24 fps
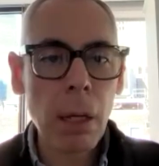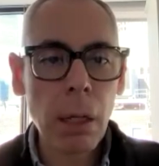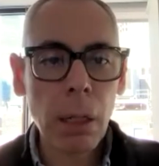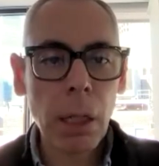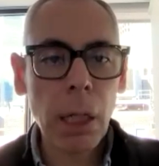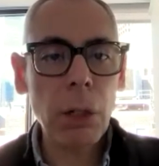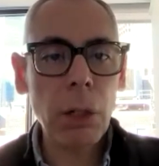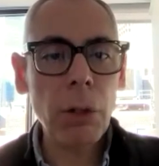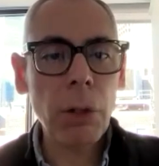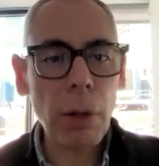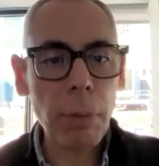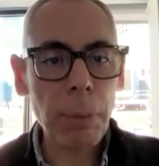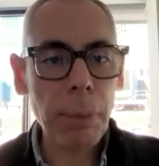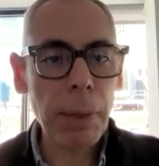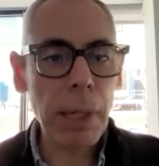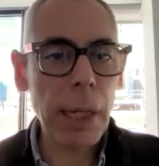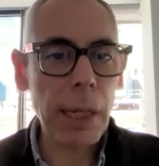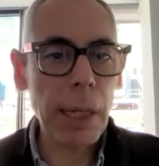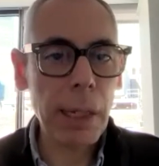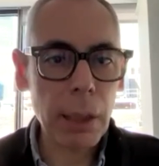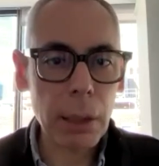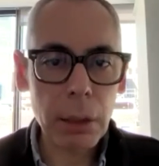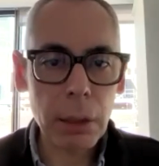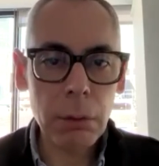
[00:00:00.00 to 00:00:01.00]
Can you give me
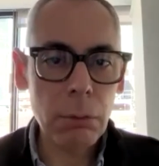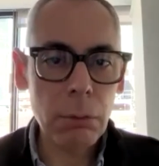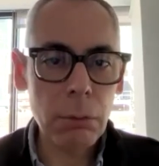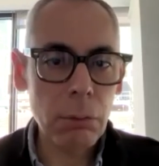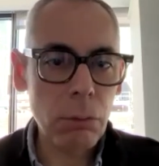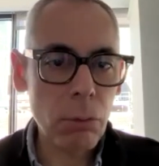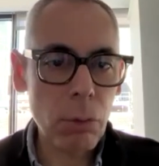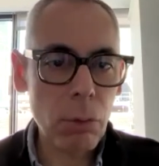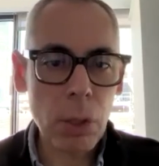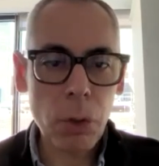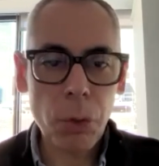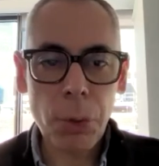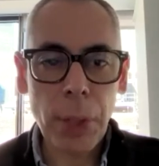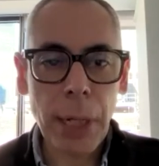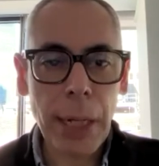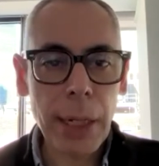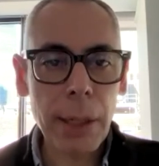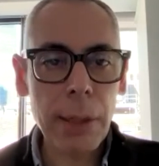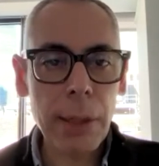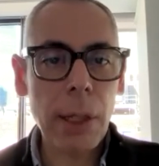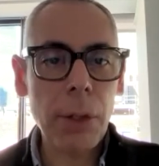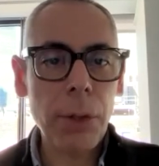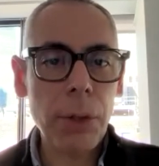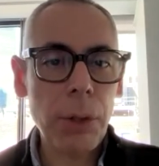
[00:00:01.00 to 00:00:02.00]
like a training
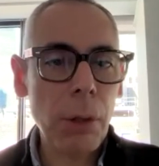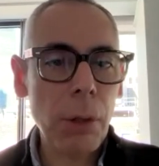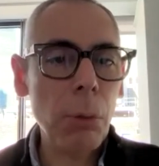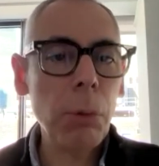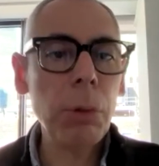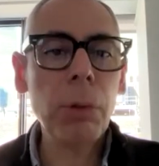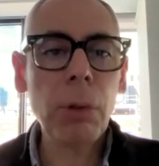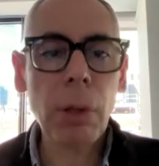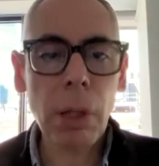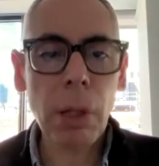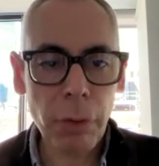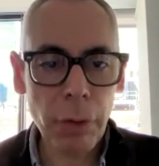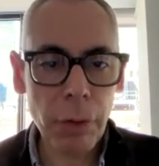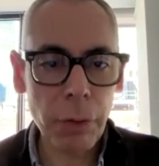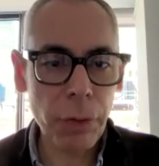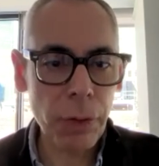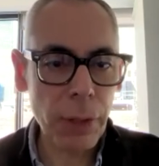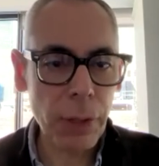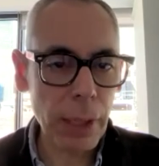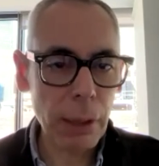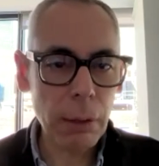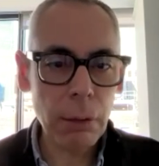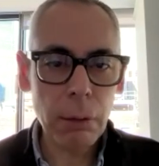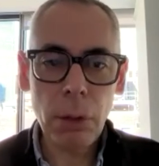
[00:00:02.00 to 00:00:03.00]
session? We'll do that for
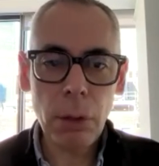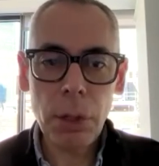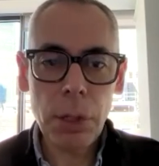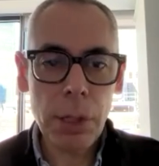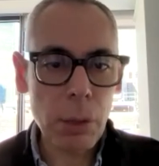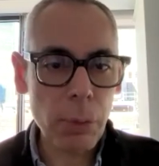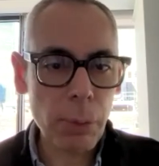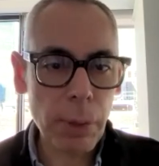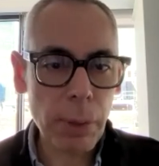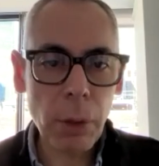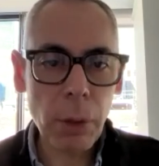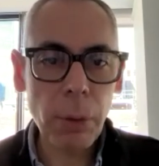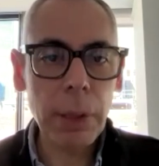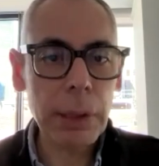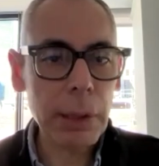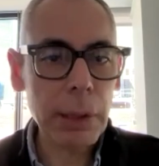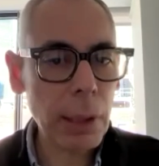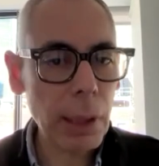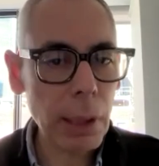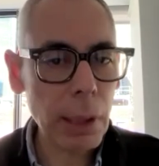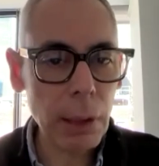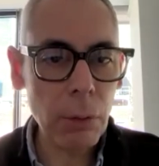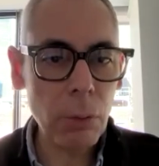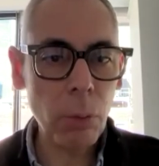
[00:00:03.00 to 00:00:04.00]
free. You just request
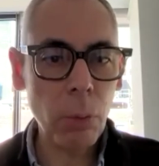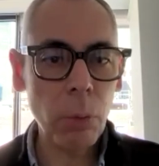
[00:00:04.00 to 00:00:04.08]
it.